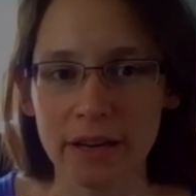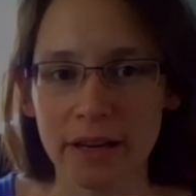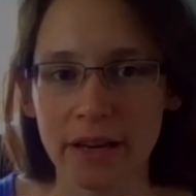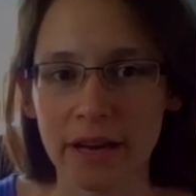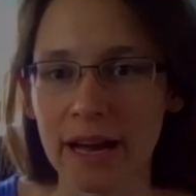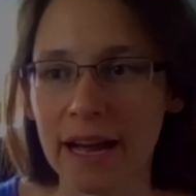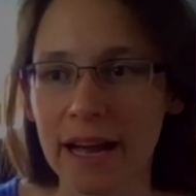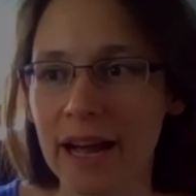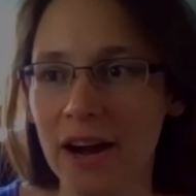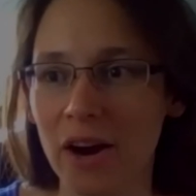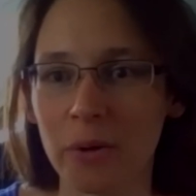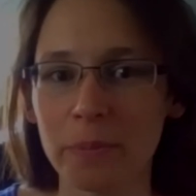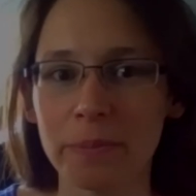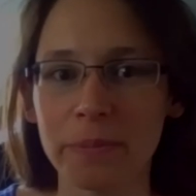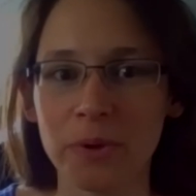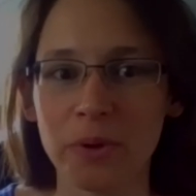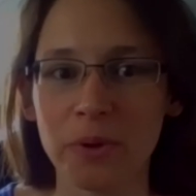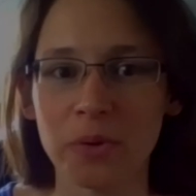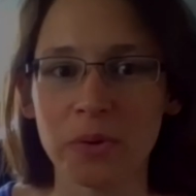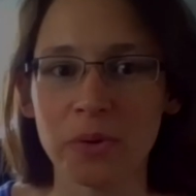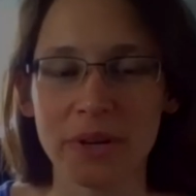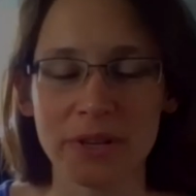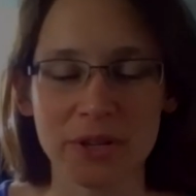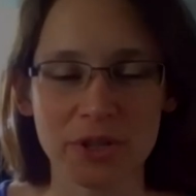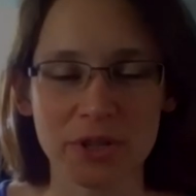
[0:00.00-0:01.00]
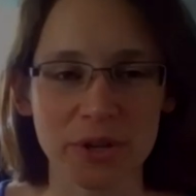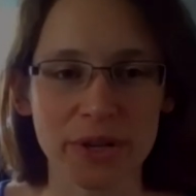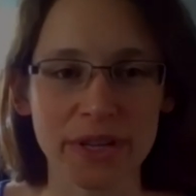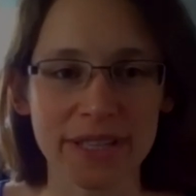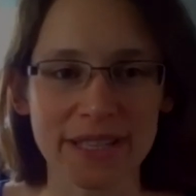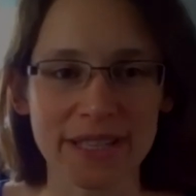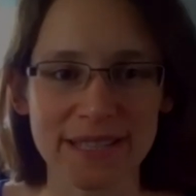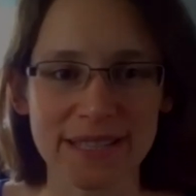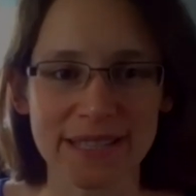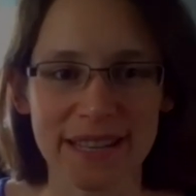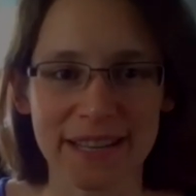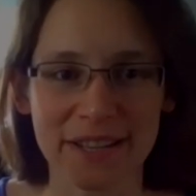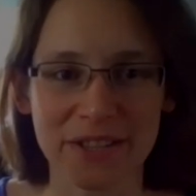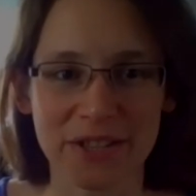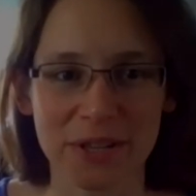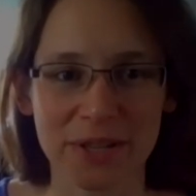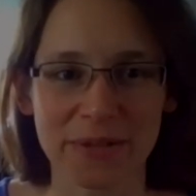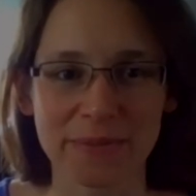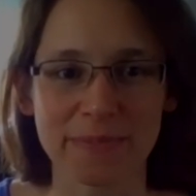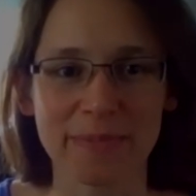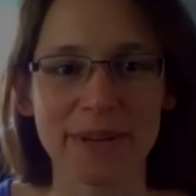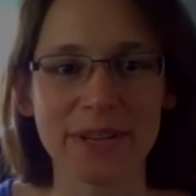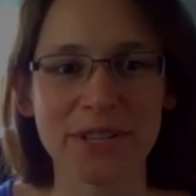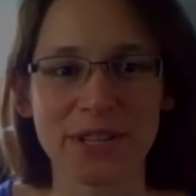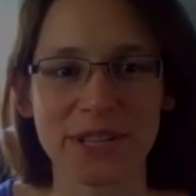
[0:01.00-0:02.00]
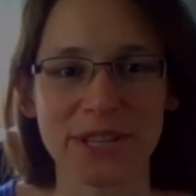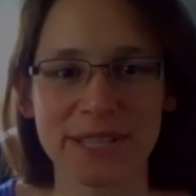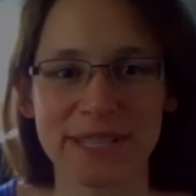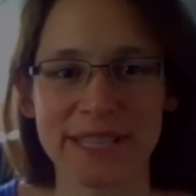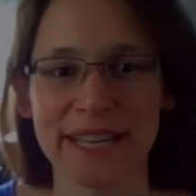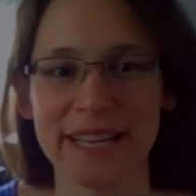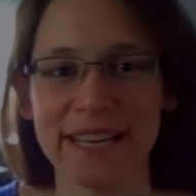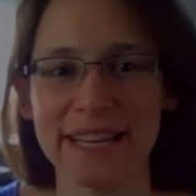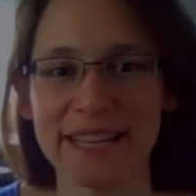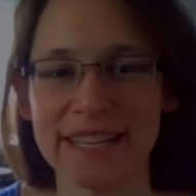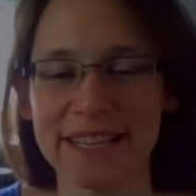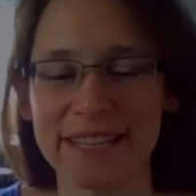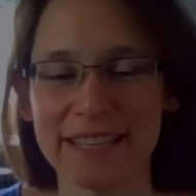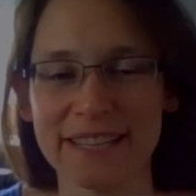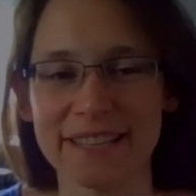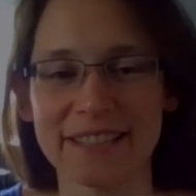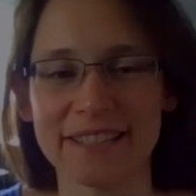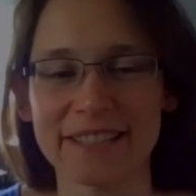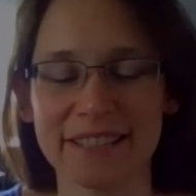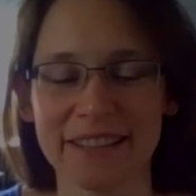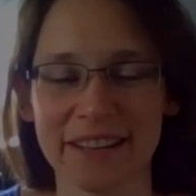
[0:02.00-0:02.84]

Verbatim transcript: I hope you enjoyed this lecture as much as I did.